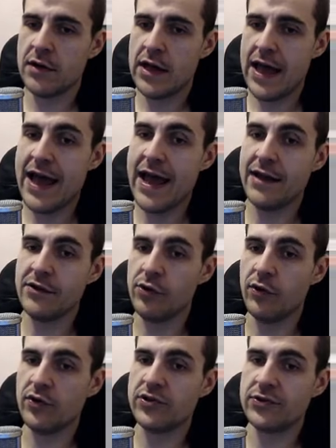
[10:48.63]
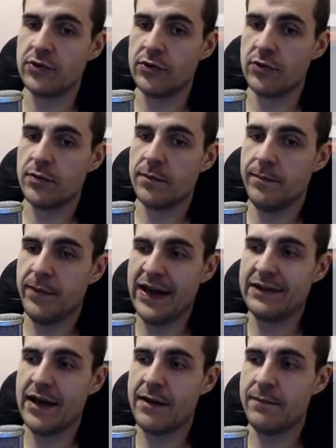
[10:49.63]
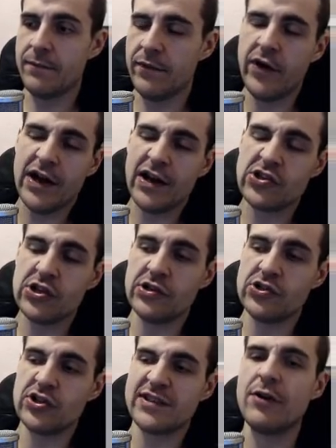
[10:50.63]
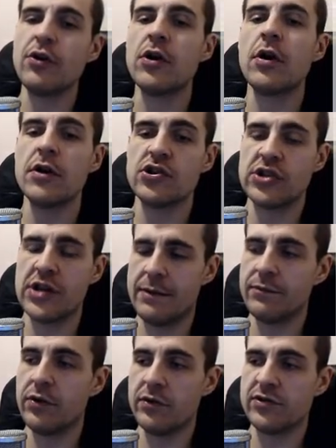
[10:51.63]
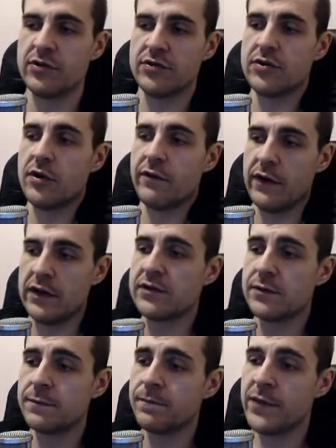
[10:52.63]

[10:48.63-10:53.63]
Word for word: and you also pay them, well actually just encourage them to use your service,